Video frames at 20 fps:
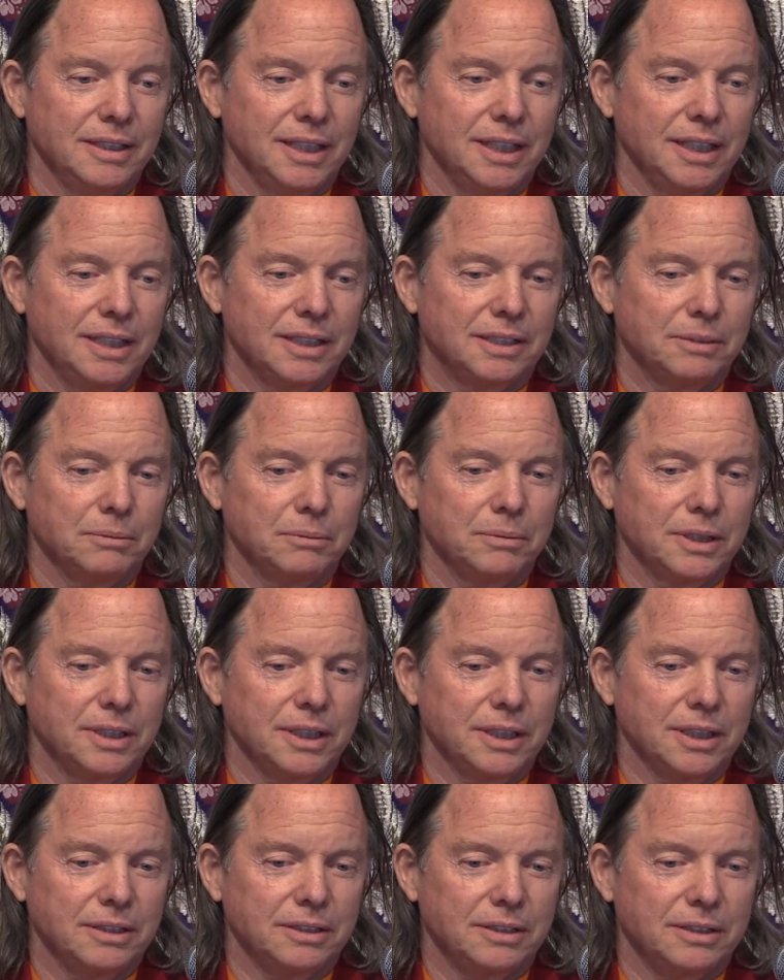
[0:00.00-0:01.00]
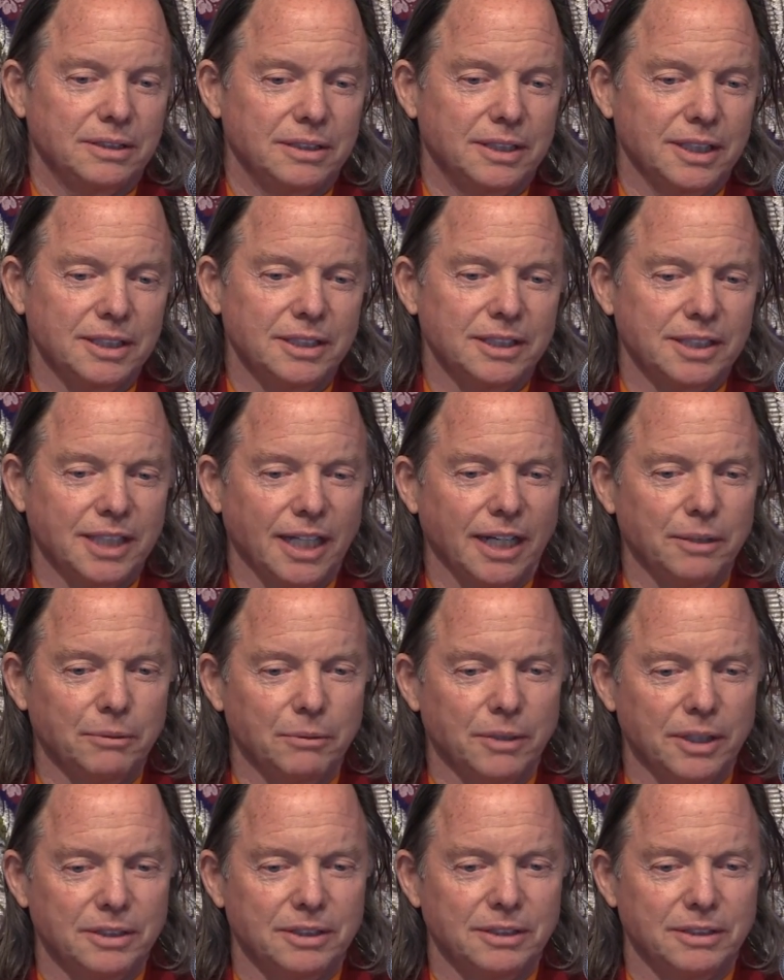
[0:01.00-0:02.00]
is we're gonna. This is how I
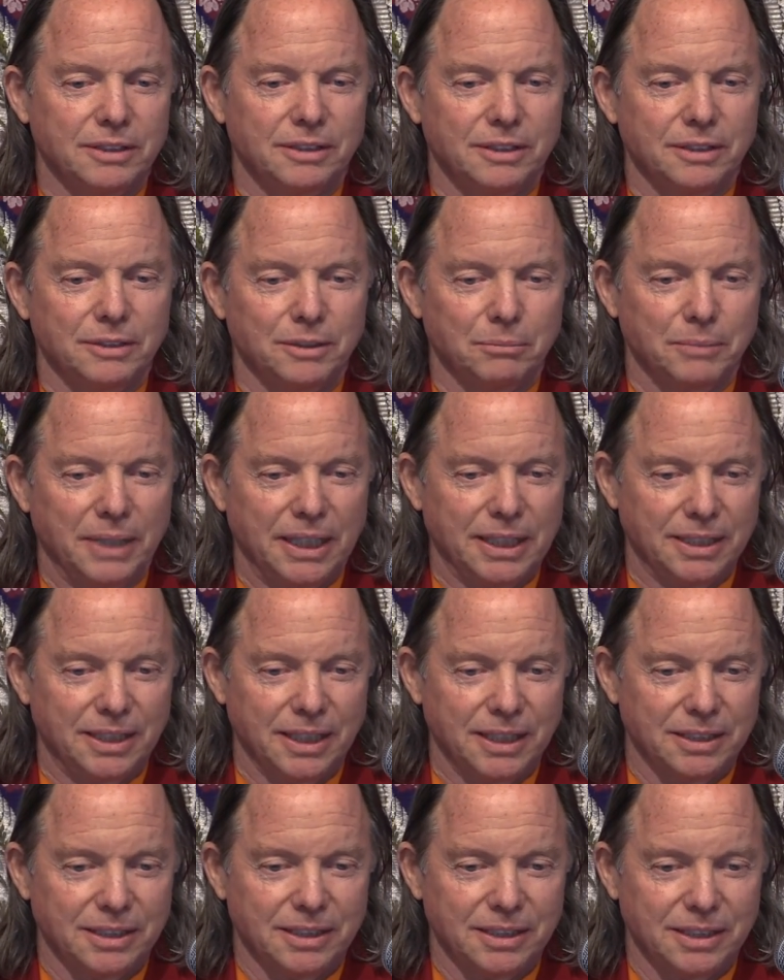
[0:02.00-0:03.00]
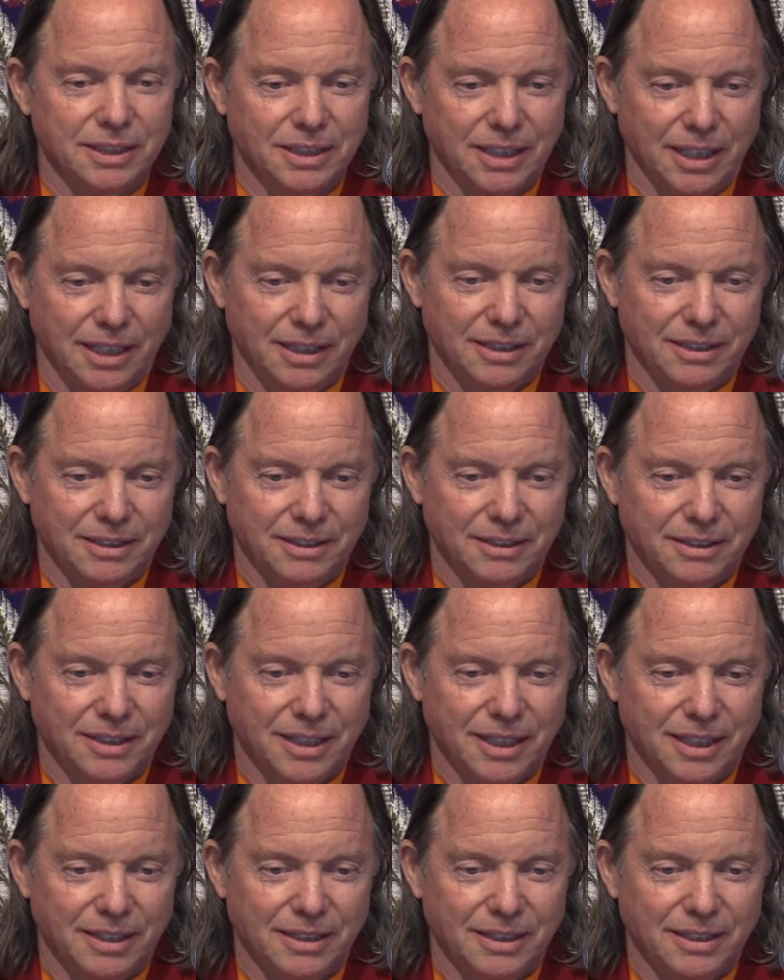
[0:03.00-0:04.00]
want you to do the meditation today.
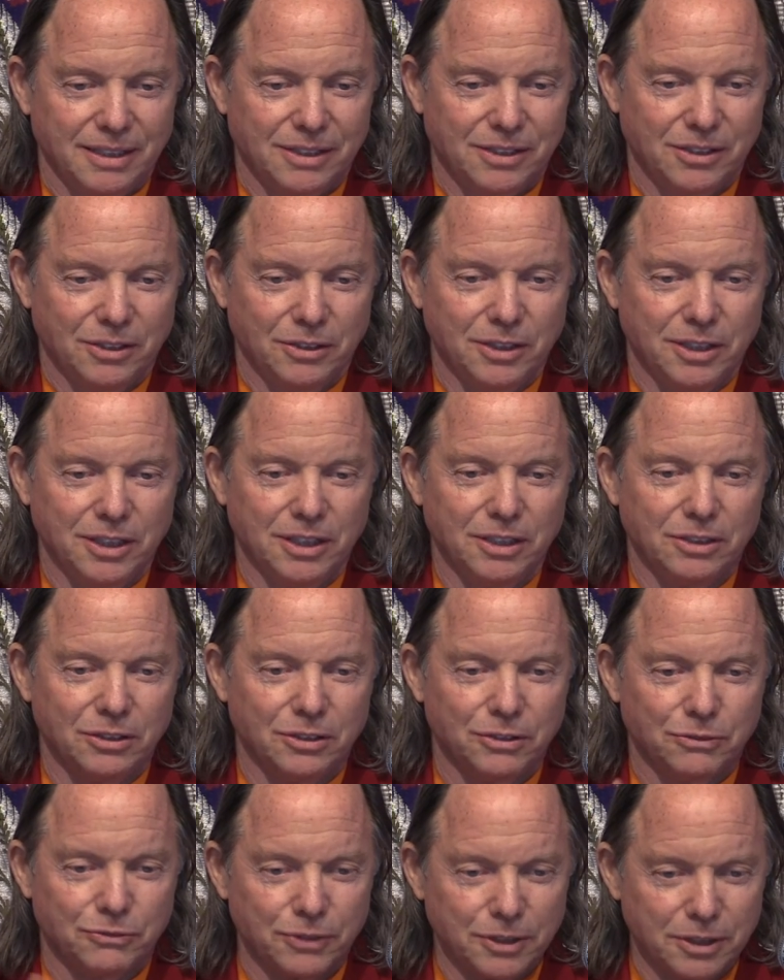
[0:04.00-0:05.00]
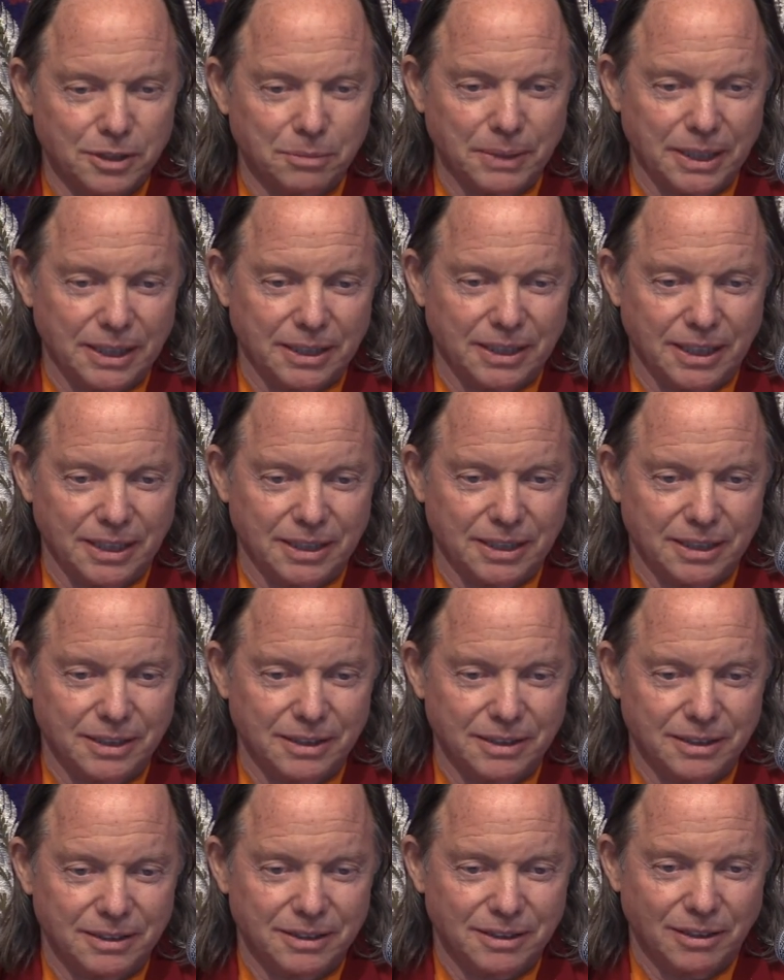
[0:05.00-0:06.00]
Okay. So you're gonna do the first meditation
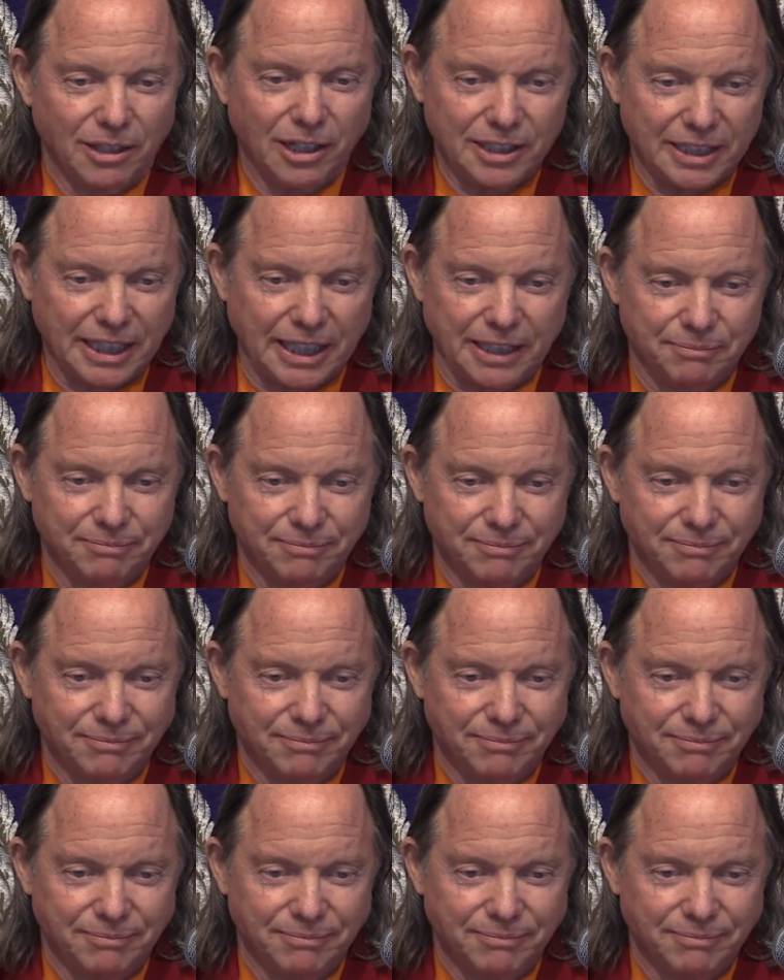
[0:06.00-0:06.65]
all day,